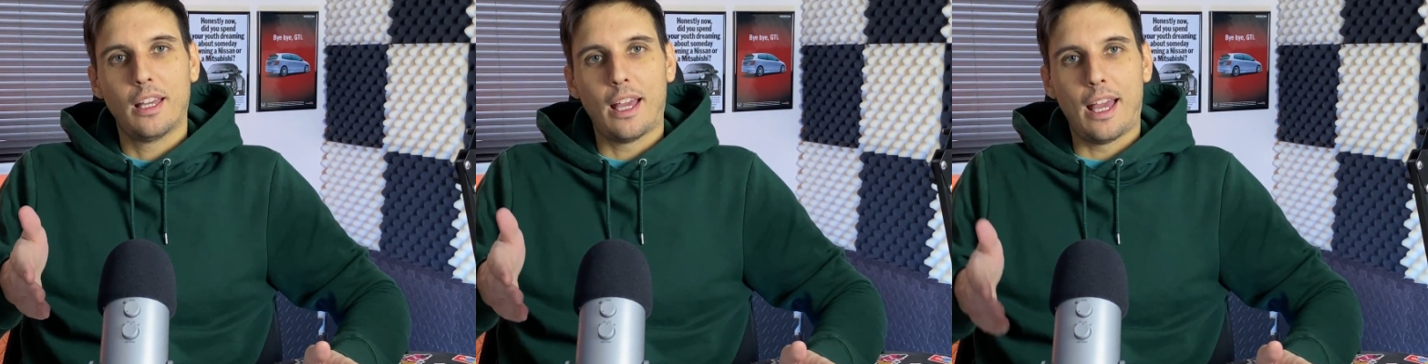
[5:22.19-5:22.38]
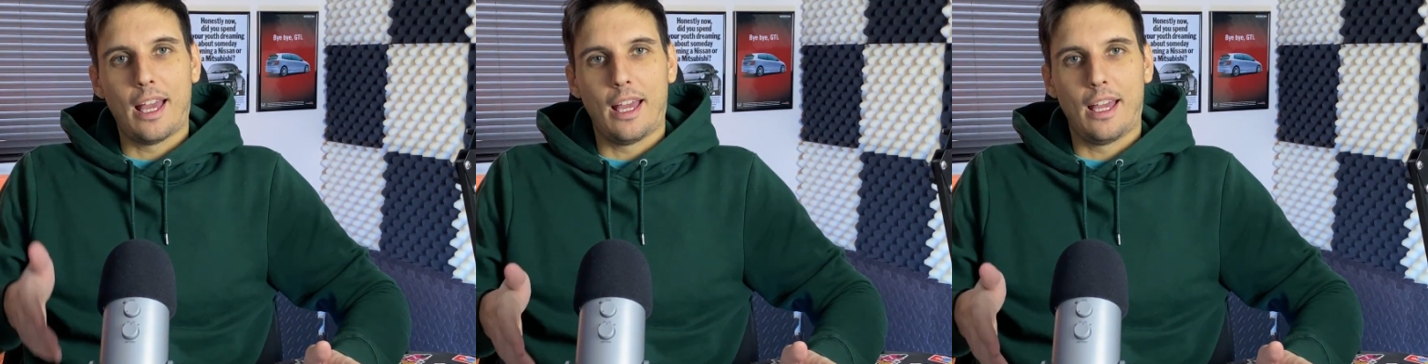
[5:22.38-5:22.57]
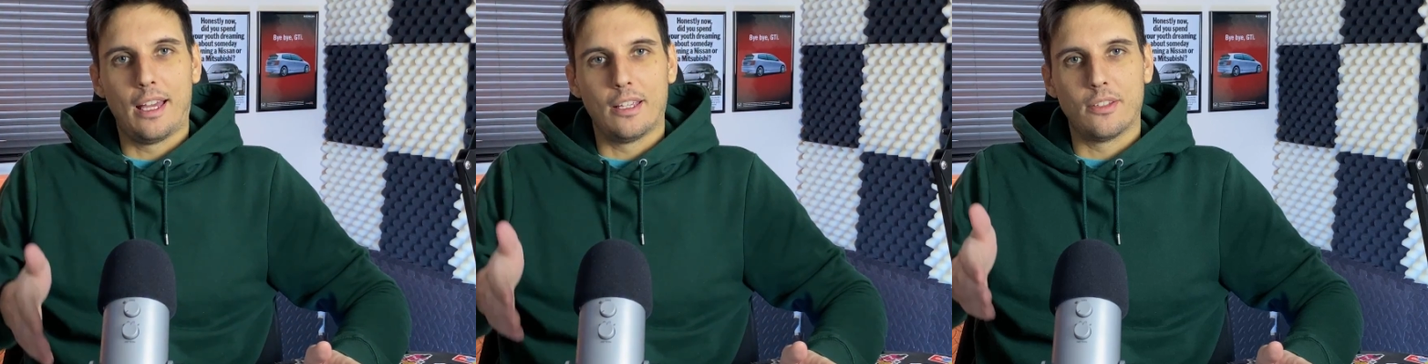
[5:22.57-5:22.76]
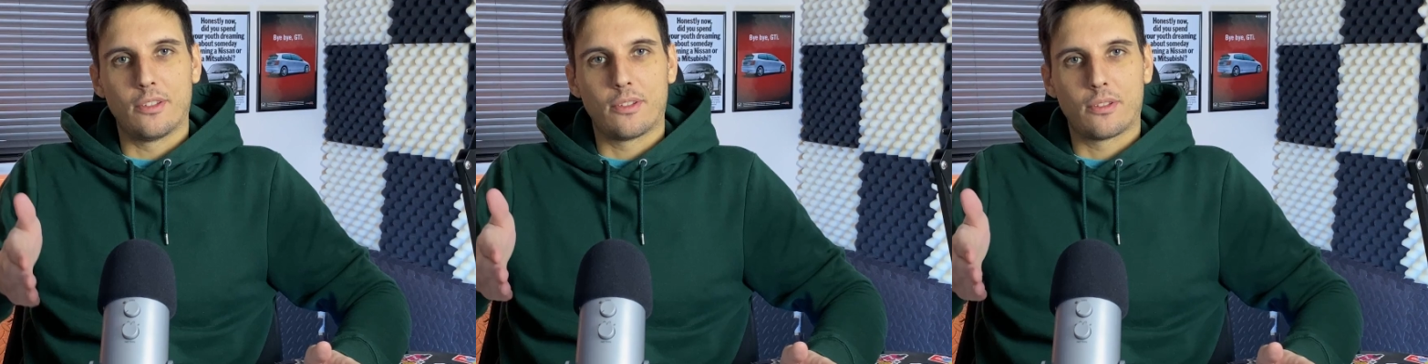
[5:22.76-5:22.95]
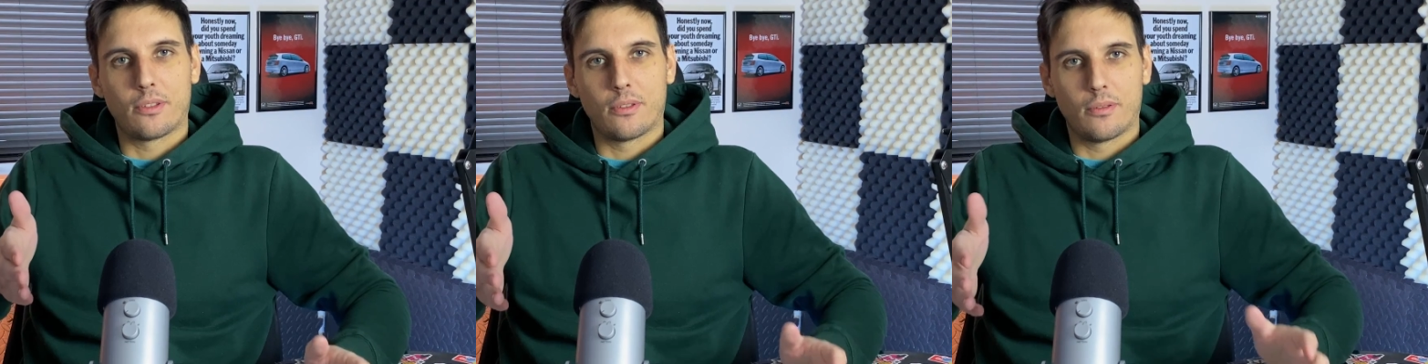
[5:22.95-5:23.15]

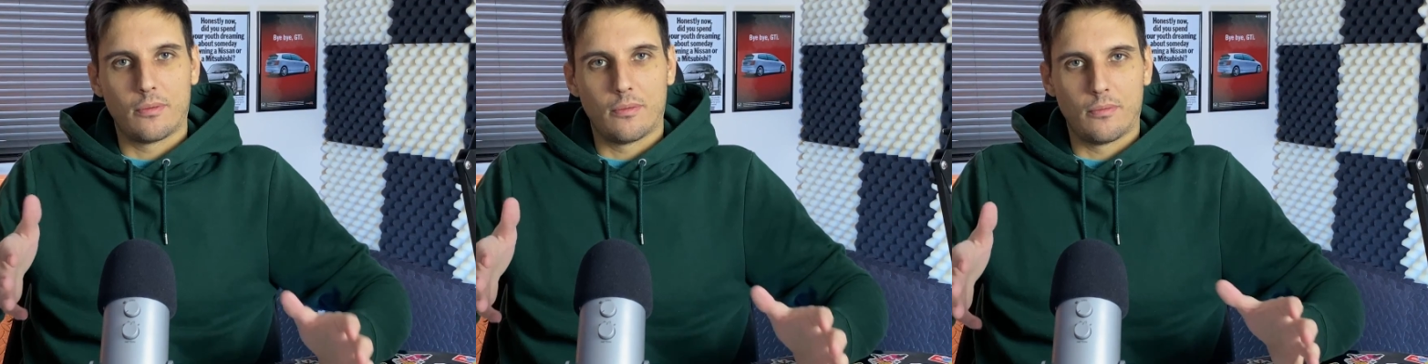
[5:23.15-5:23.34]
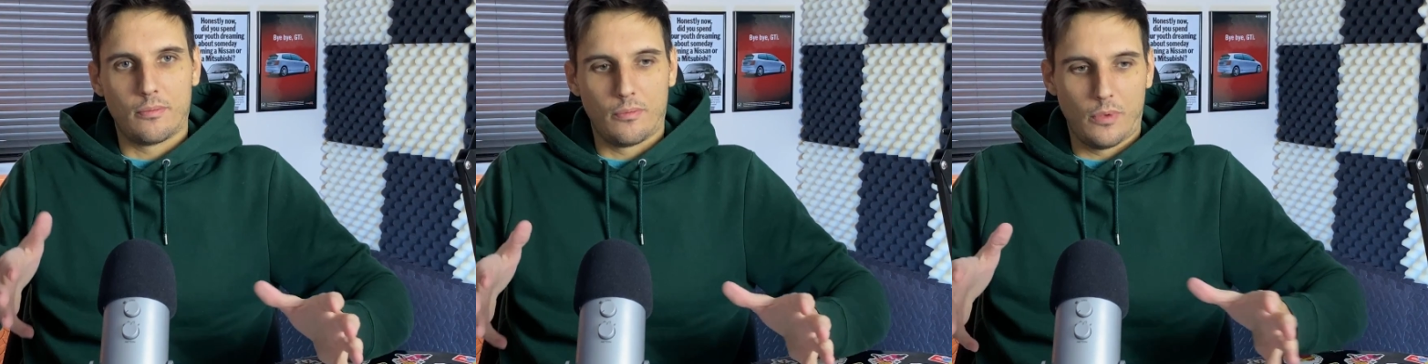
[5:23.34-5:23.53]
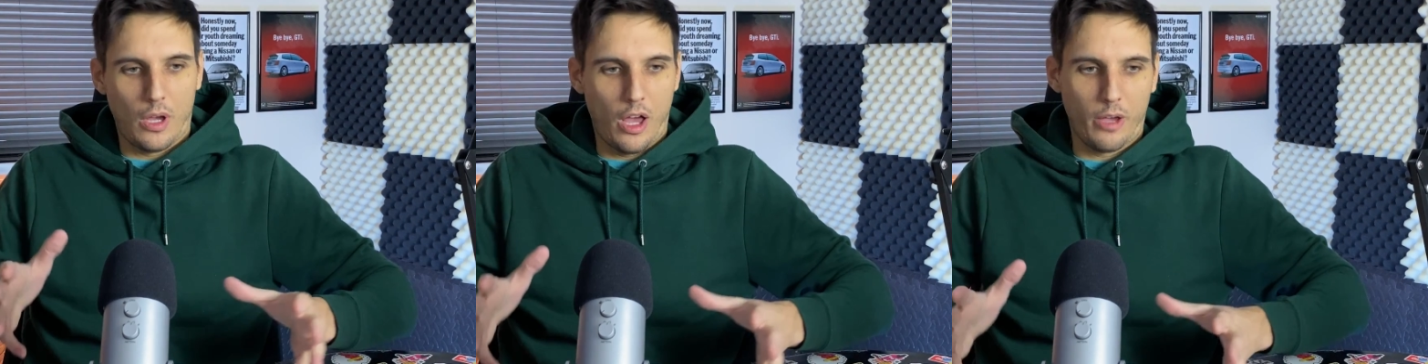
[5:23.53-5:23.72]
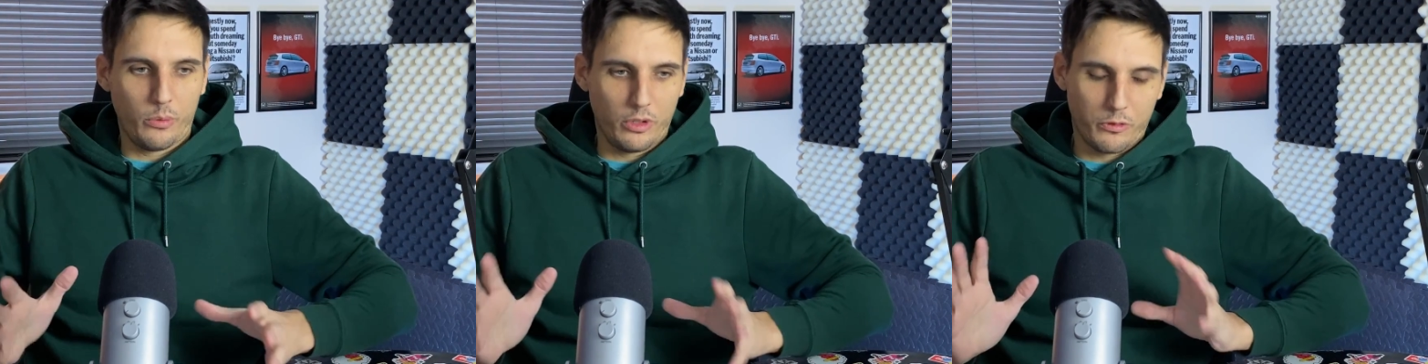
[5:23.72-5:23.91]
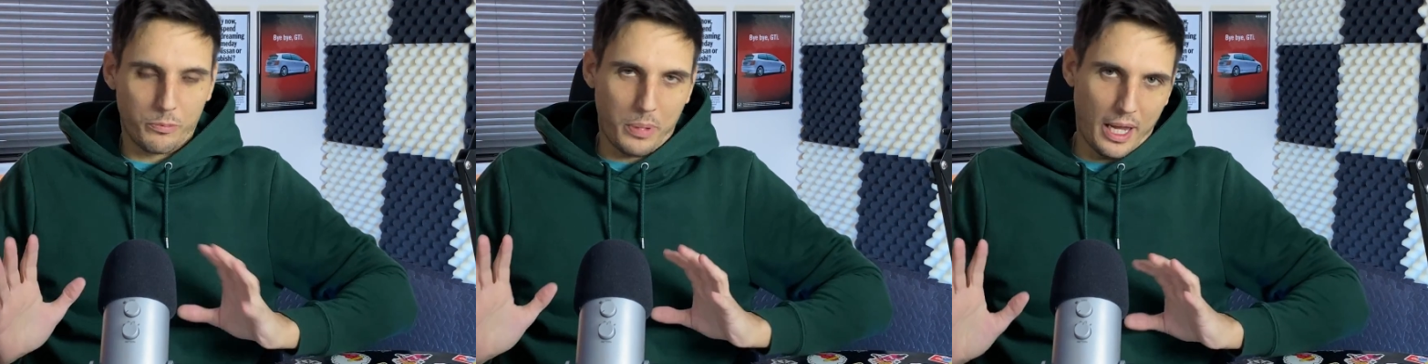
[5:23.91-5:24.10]
as I would
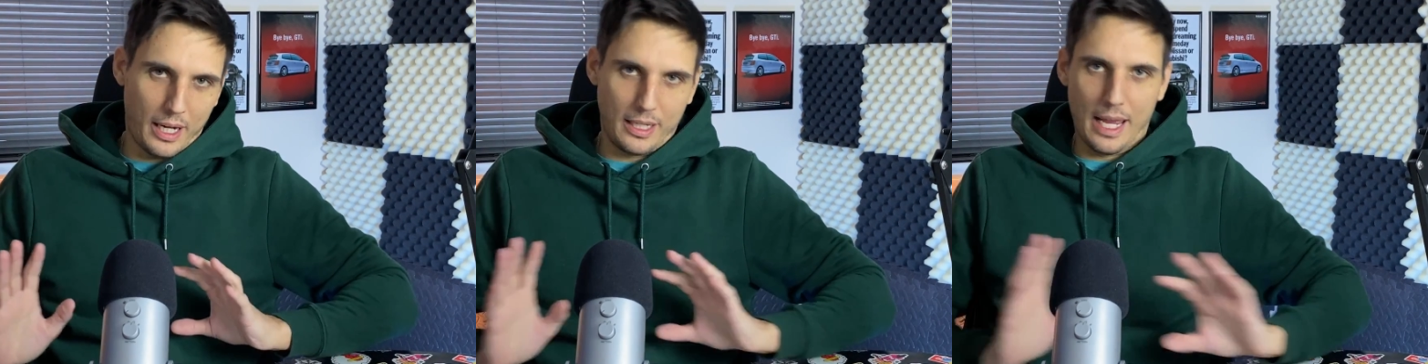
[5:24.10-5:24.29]
have paid